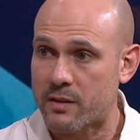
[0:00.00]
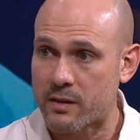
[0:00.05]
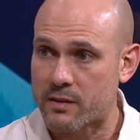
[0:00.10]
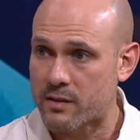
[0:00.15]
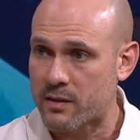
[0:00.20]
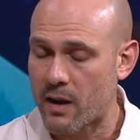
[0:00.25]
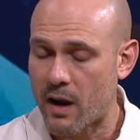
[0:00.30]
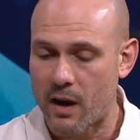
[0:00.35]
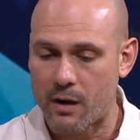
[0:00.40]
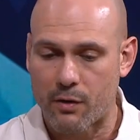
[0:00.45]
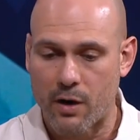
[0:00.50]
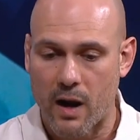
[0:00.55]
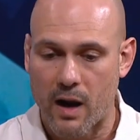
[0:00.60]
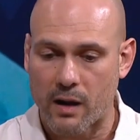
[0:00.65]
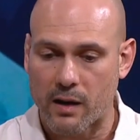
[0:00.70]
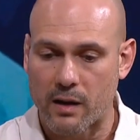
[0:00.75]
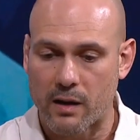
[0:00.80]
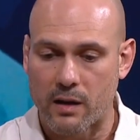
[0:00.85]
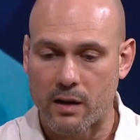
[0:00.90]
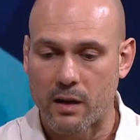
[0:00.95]
that
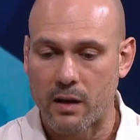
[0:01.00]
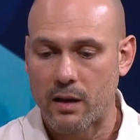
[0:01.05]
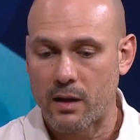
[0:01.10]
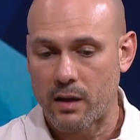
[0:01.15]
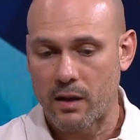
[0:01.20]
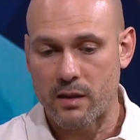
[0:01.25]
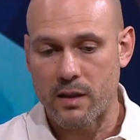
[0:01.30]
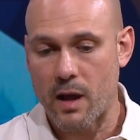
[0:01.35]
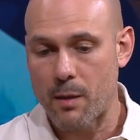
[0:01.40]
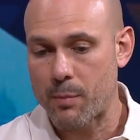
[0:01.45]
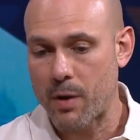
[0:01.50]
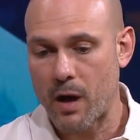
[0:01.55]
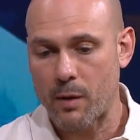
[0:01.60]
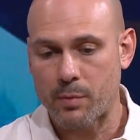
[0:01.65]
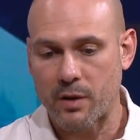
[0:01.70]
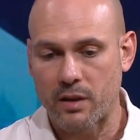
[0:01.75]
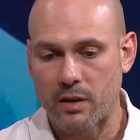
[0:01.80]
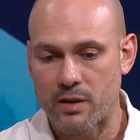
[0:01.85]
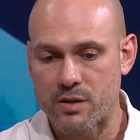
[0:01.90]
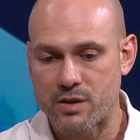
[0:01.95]
skyrocket in that
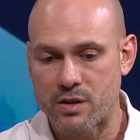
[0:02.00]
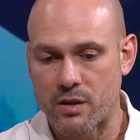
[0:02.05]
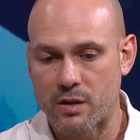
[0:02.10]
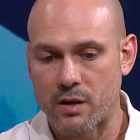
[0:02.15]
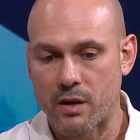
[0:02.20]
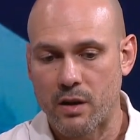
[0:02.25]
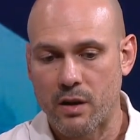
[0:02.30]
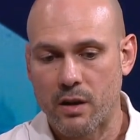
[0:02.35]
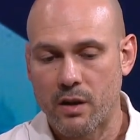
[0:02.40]
population.